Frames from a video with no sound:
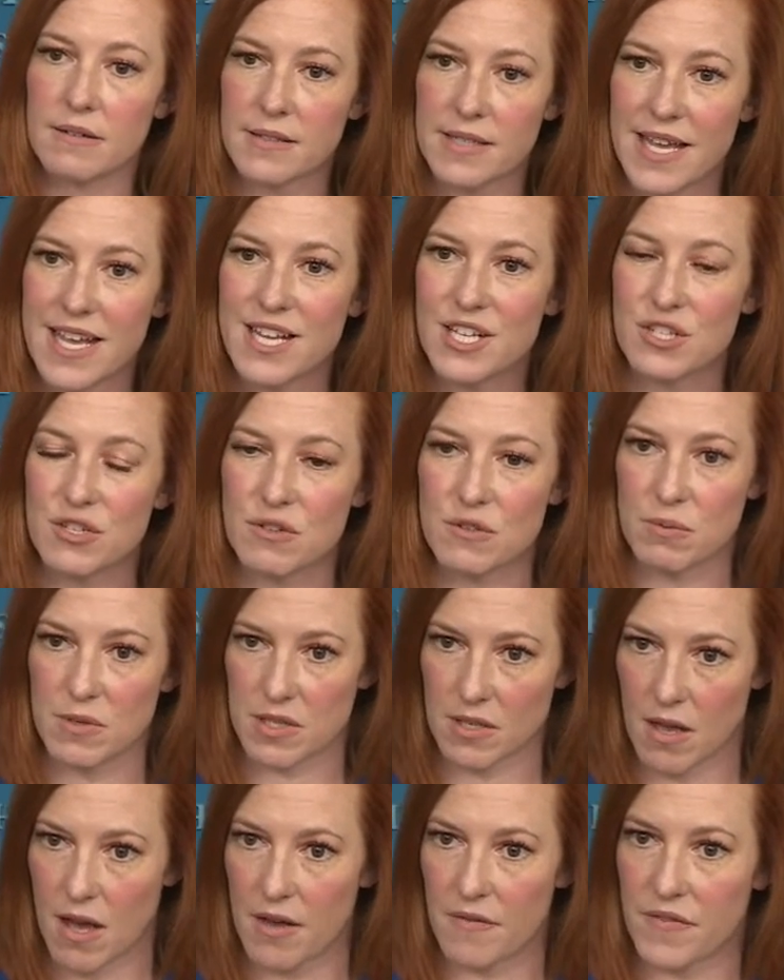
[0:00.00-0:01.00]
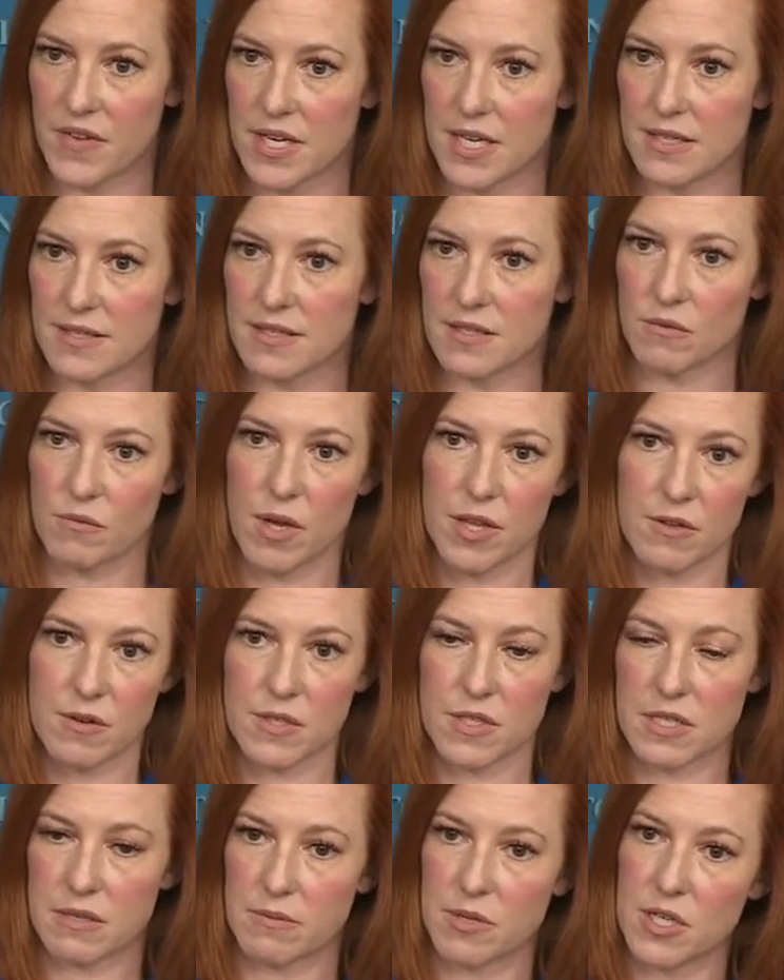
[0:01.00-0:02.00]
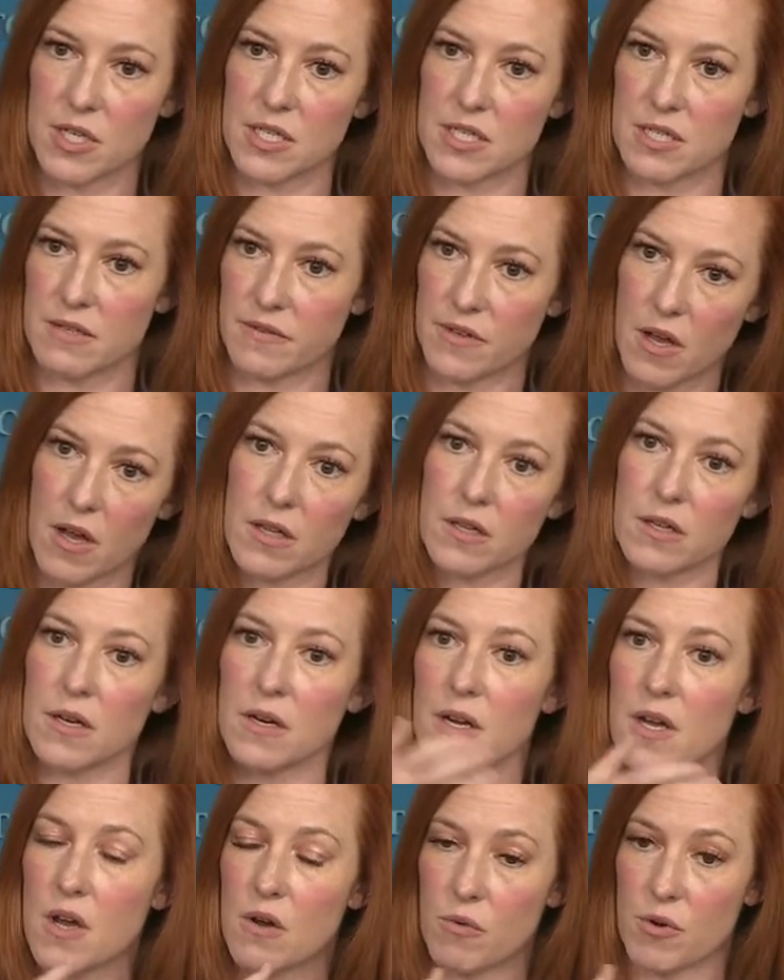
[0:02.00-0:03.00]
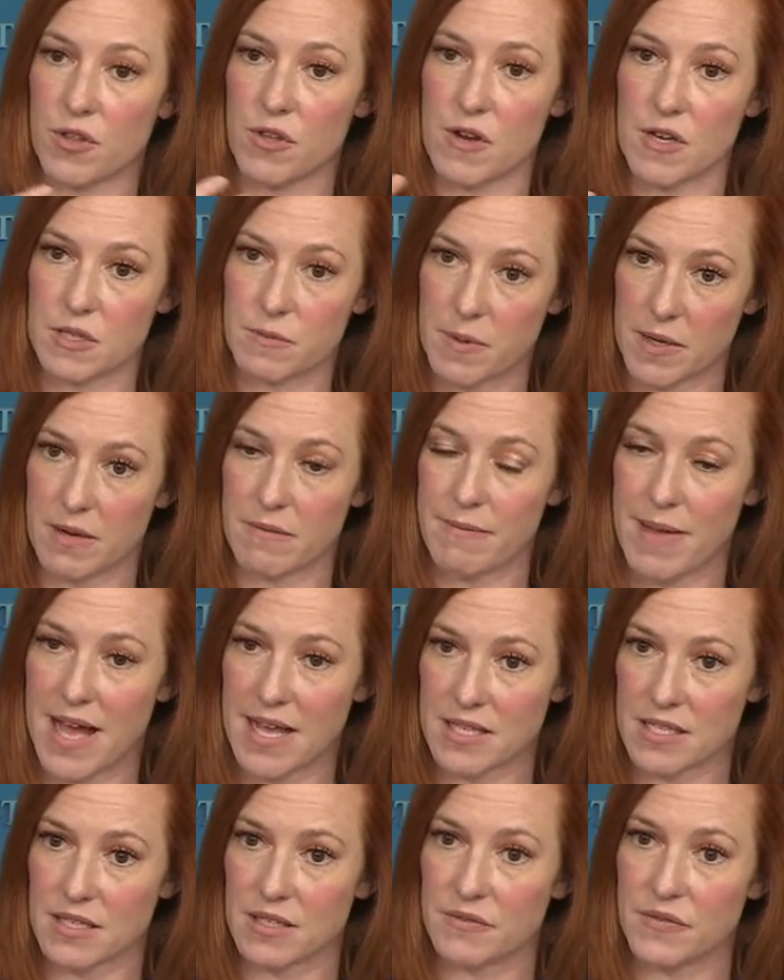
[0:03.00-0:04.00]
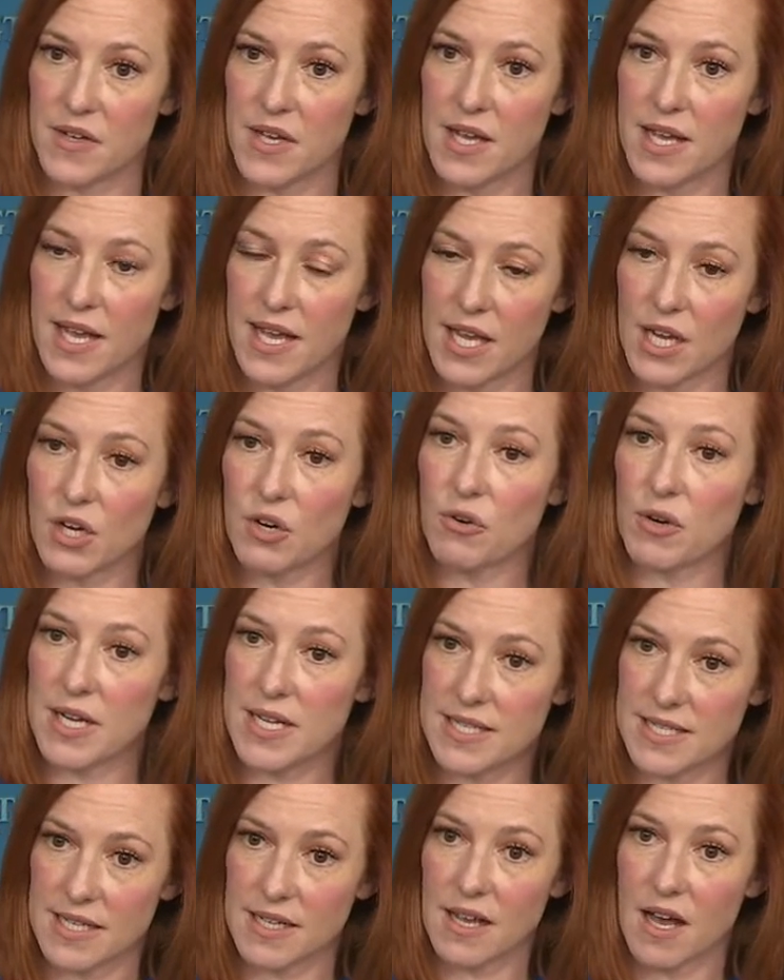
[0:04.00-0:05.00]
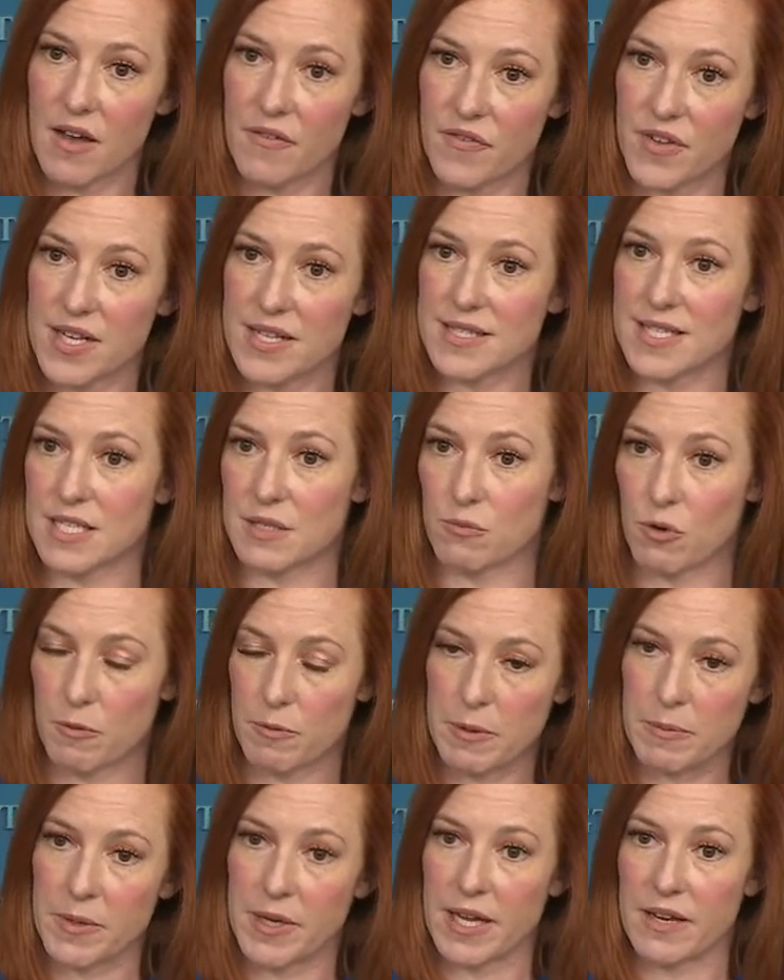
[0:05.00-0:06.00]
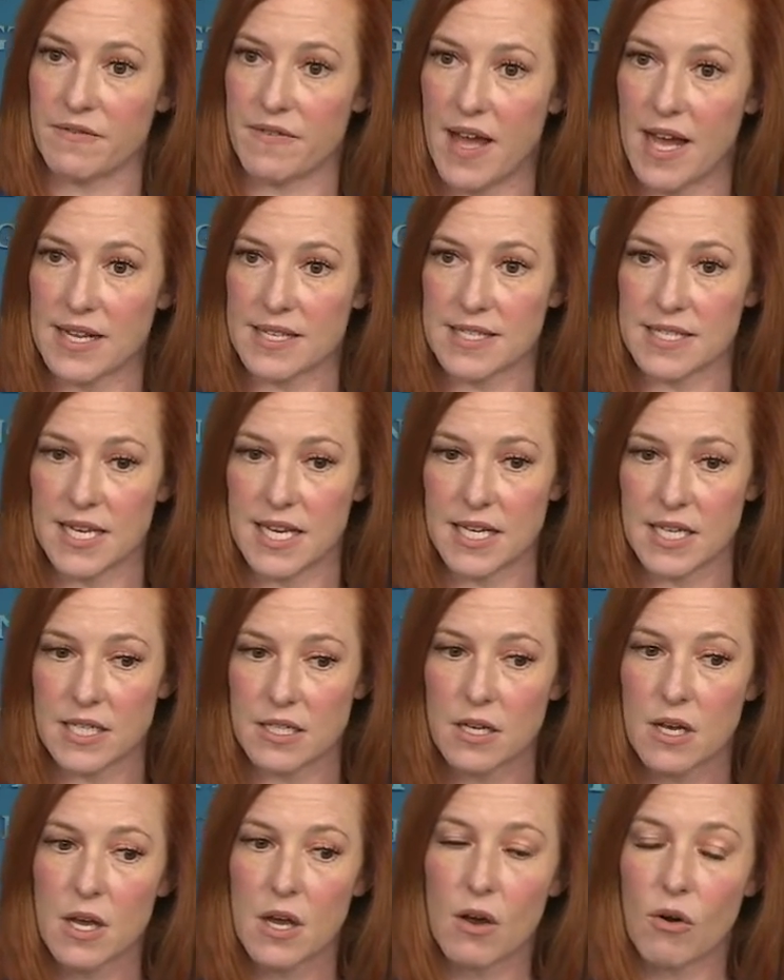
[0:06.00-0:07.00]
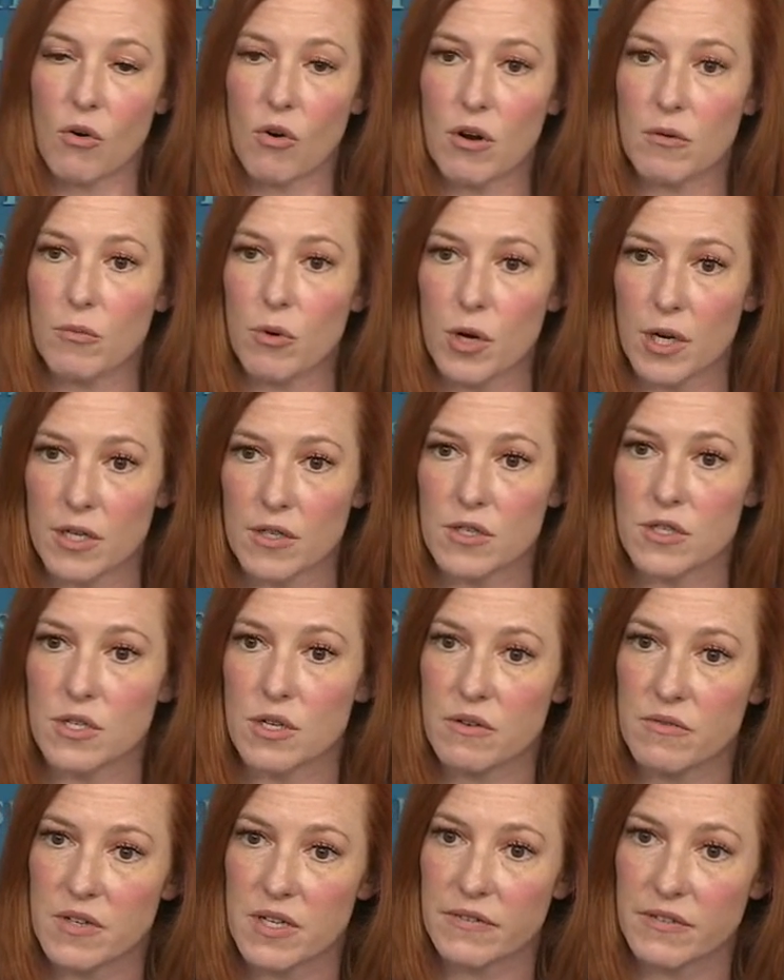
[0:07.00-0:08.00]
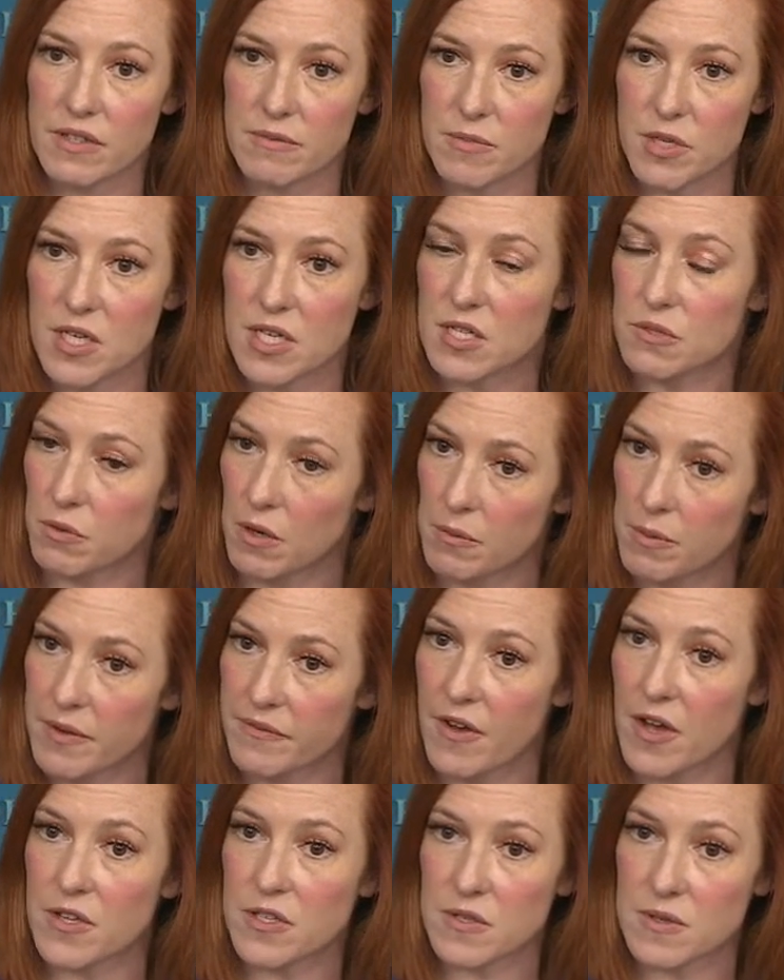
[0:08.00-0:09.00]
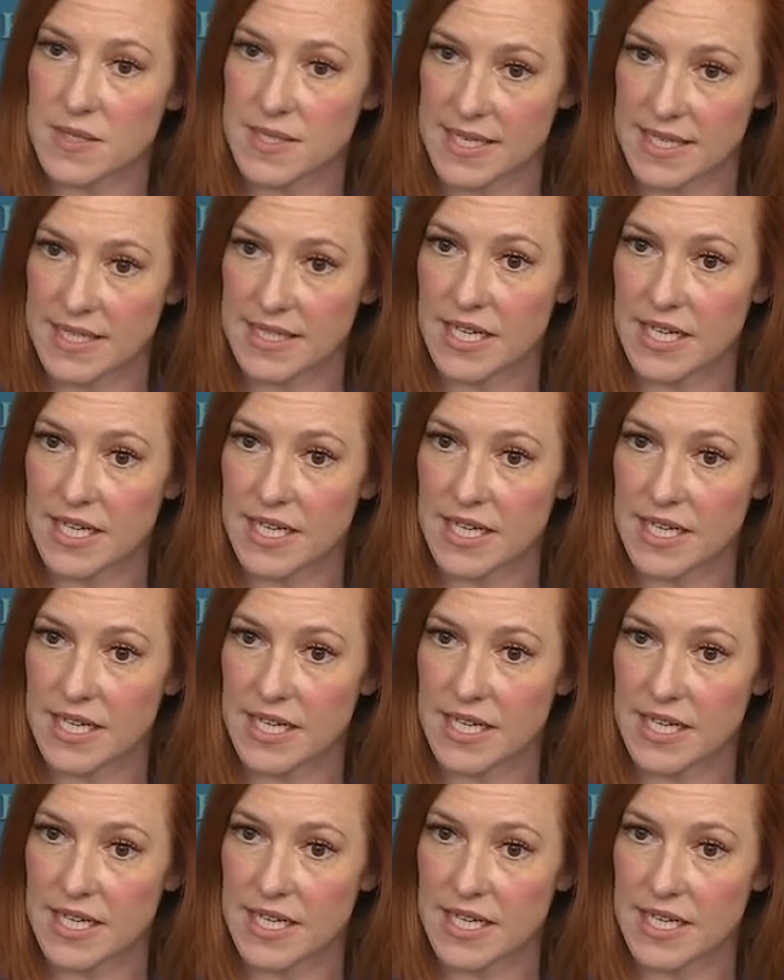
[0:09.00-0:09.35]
issues with confidence, whether it's communities of color, where there has been a massive increase in confidence as more people get vaccinated, or more conservative communities, where we've also seen an